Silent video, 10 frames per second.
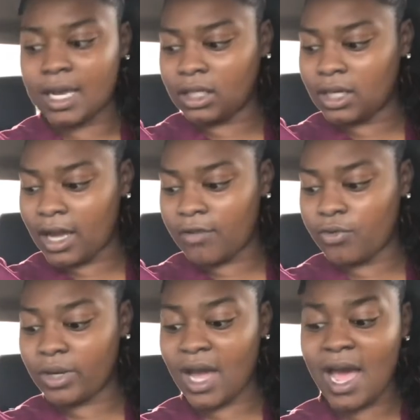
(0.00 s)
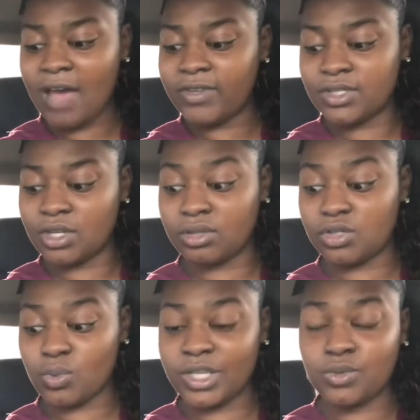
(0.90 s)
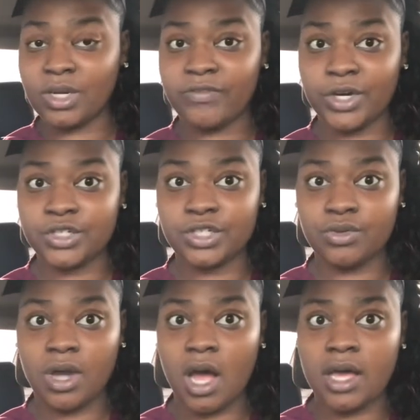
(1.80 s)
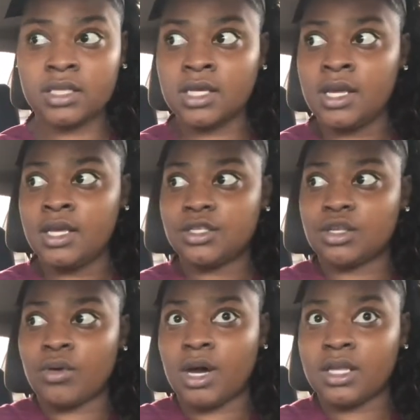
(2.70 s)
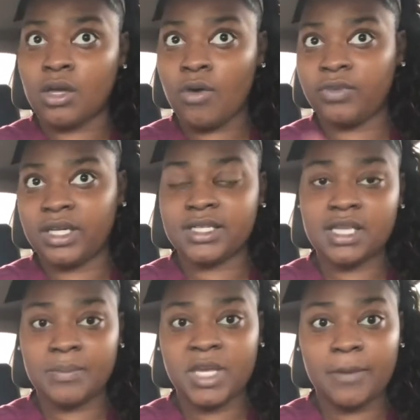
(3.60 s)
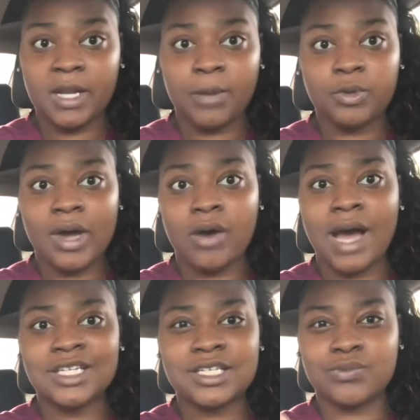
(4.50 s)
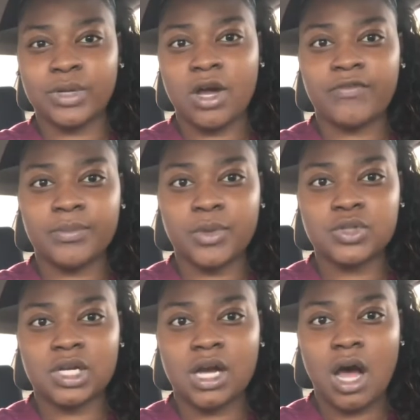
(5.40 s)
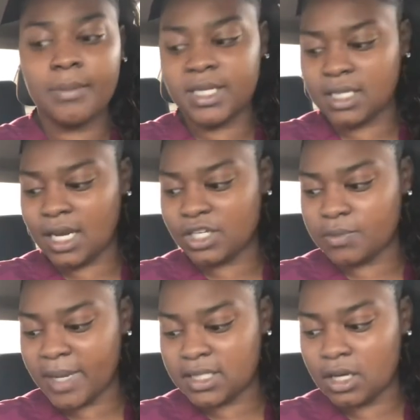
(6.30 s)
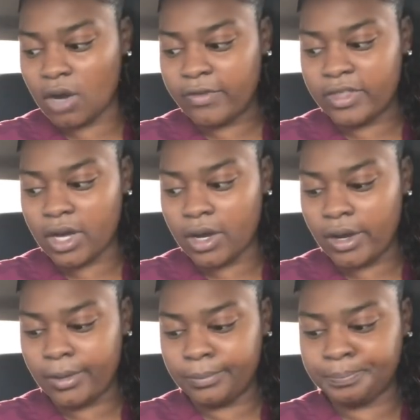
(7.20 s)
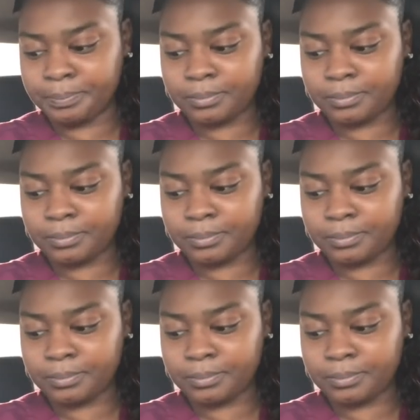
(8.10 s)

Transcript: of look out for. Now I haven't took the 2020 version, you guys. So uh, hopefully this could be able to help you out. I just read off of most of the comments and I just based it off of the um